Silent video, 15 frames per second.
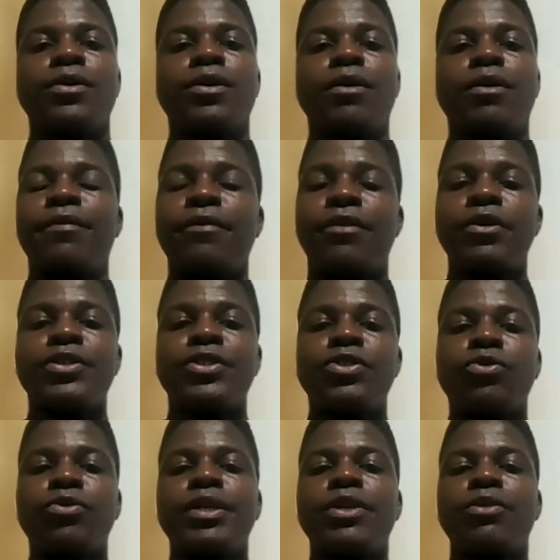our first
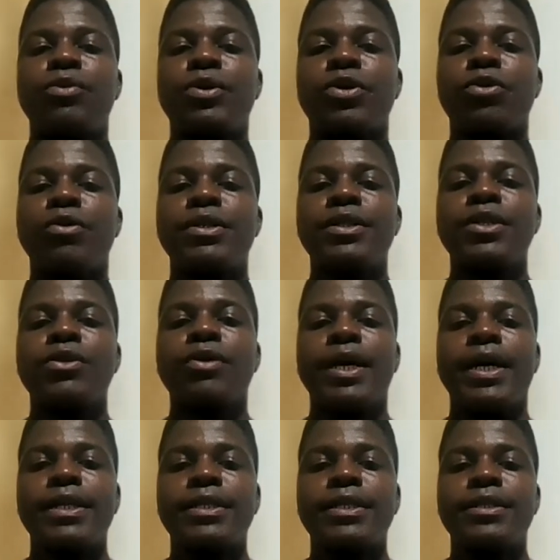story that we're going to look
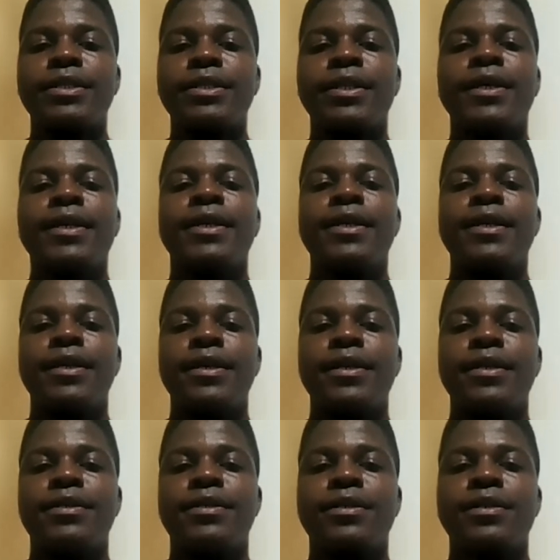at
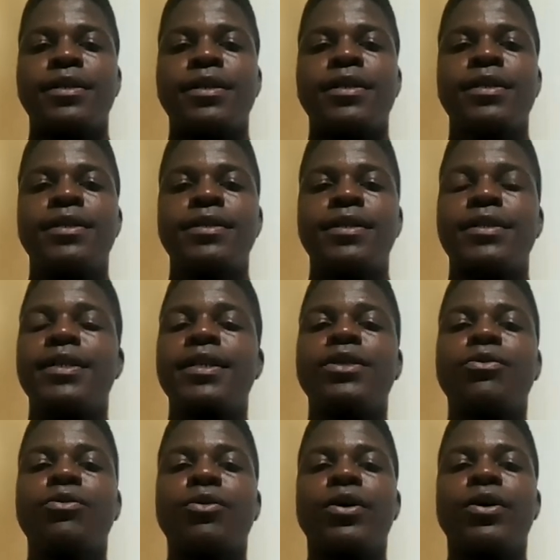is The Day
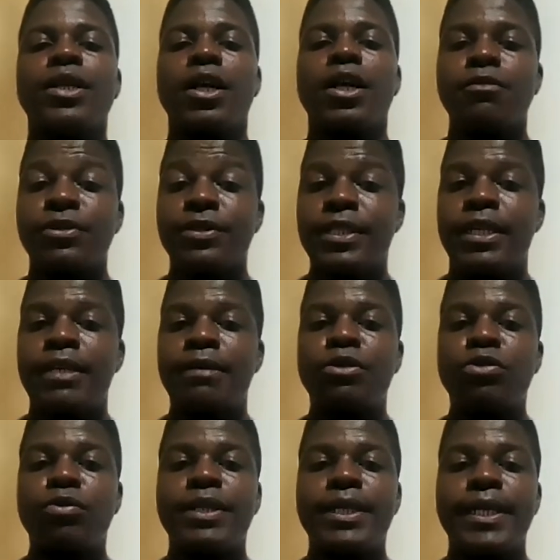the World Almost Came
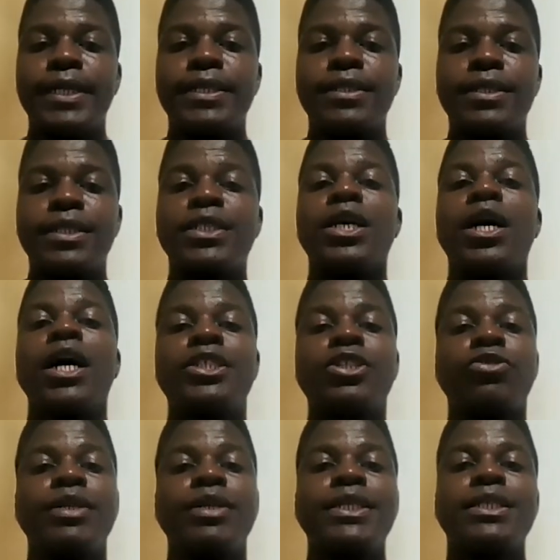to an End. Its
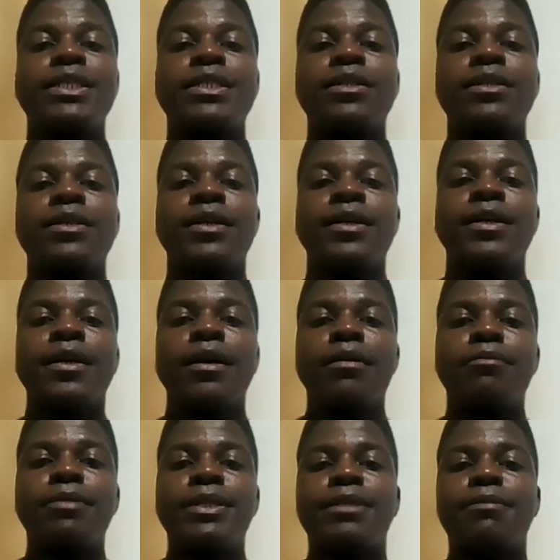author is
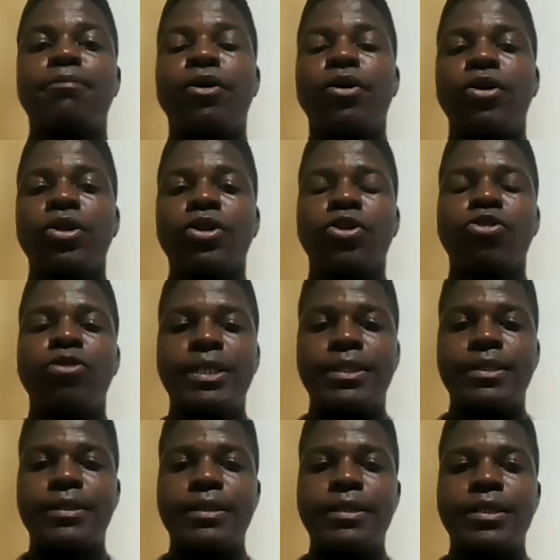Miss Pearl
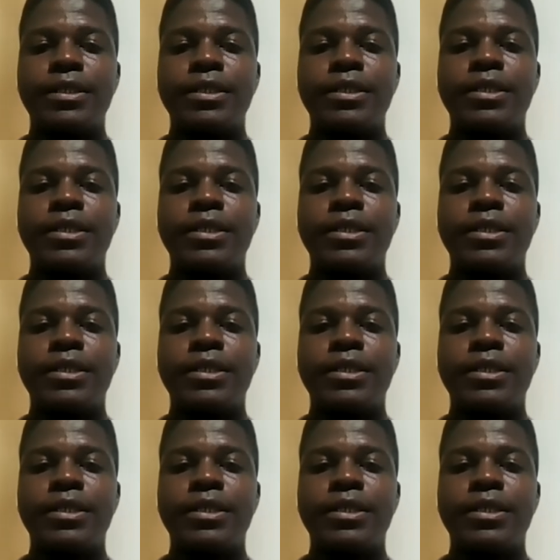Creighton.